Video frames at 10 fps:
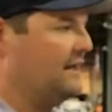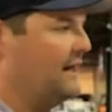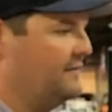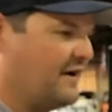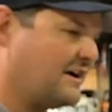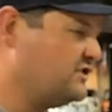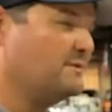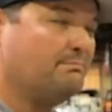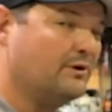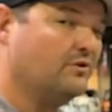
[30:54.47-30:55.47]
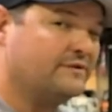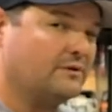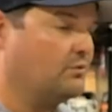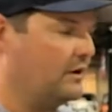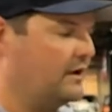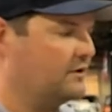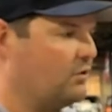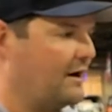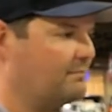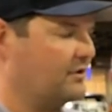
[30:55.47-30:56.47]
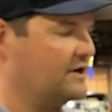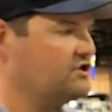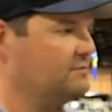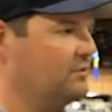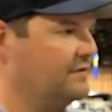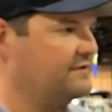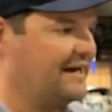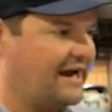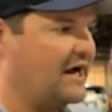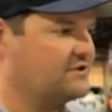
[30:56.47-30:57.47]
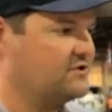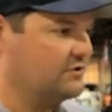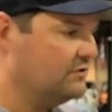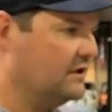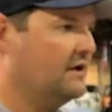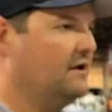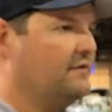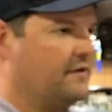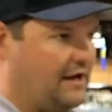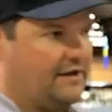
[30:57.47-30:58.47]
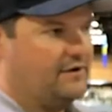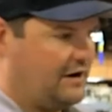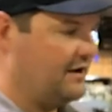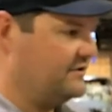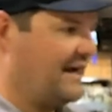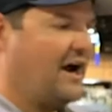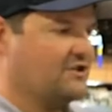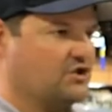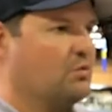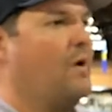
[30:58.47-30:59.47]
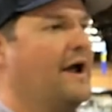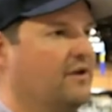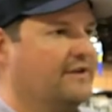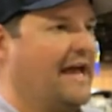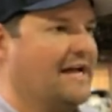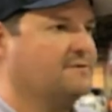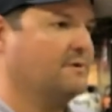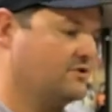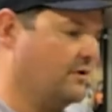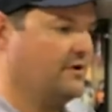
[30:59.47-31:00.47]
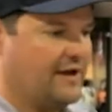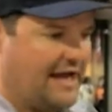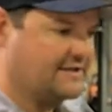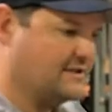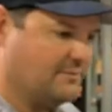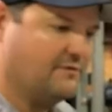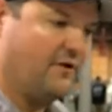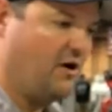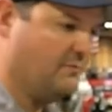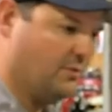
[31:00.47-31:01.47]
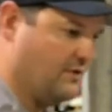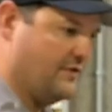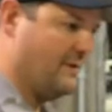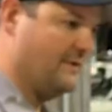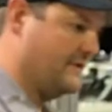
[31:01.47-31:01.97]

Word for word: Uh, they're actually built in cooperation with Daihatsu, and they're Daihatsu Wildcats, but Toyota had some involvement with them